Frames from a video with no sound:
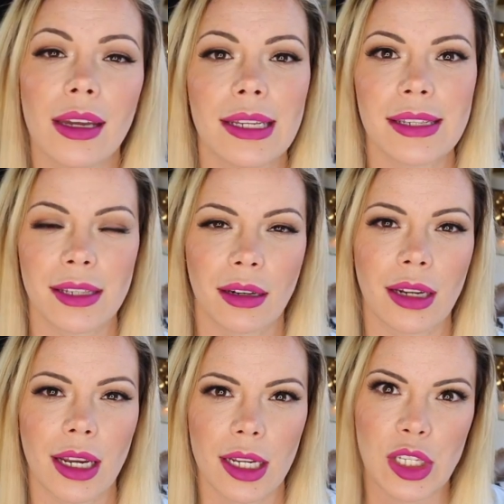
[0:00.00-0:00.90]
It is
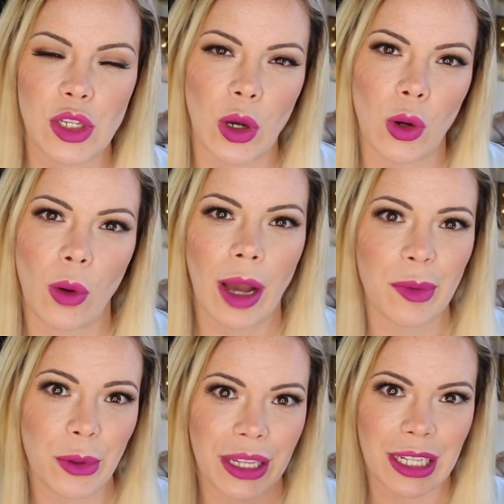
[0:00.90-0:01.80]
Sunday so
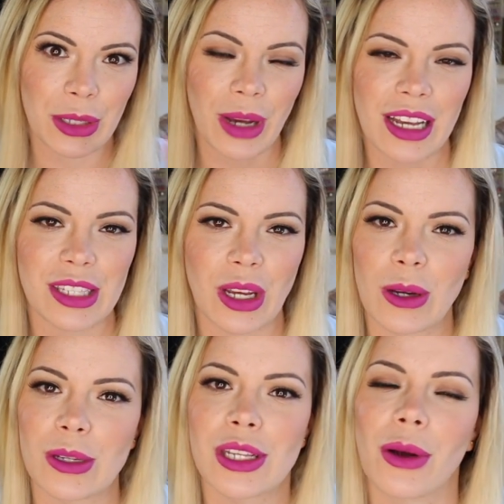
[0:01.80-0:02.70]
I'm going to let you guys
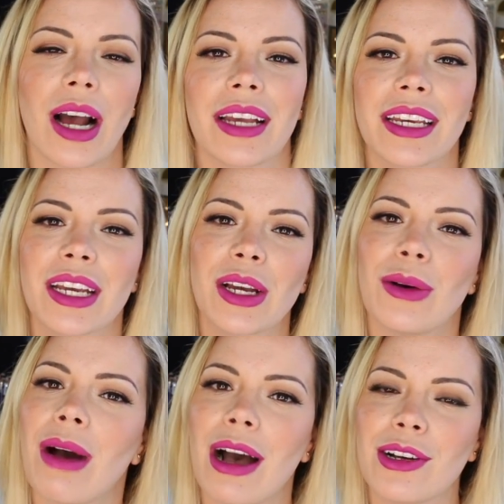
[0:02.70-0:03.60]
go so I can
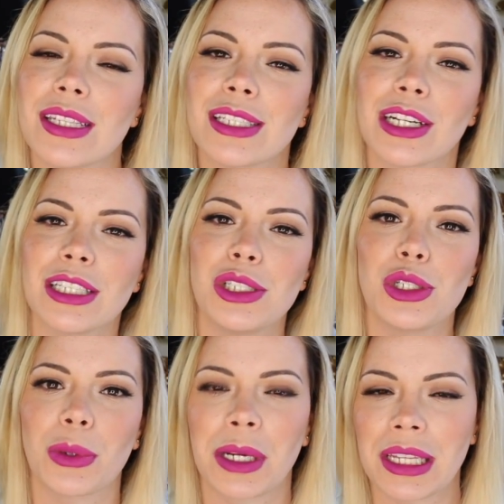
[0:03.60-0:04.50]
go out and start
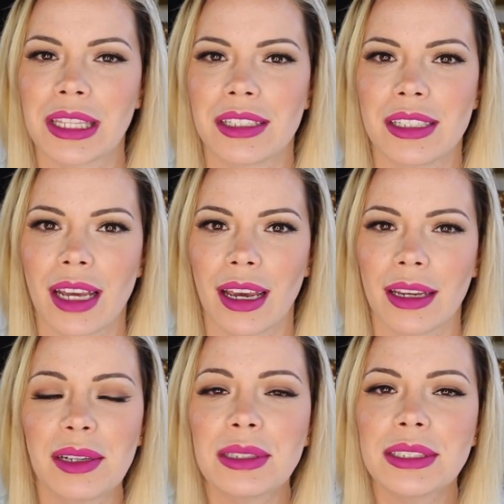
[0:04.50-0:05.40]
enjoying the
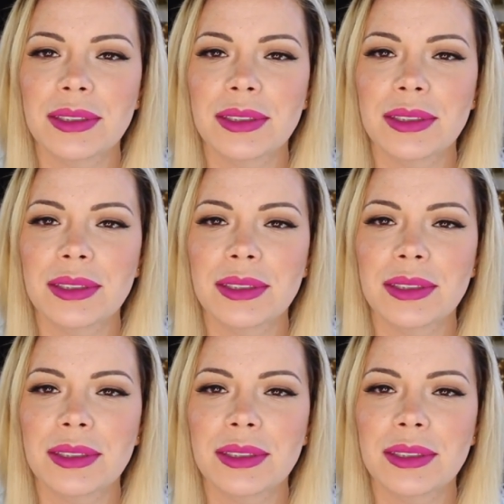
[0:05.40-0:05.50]
day.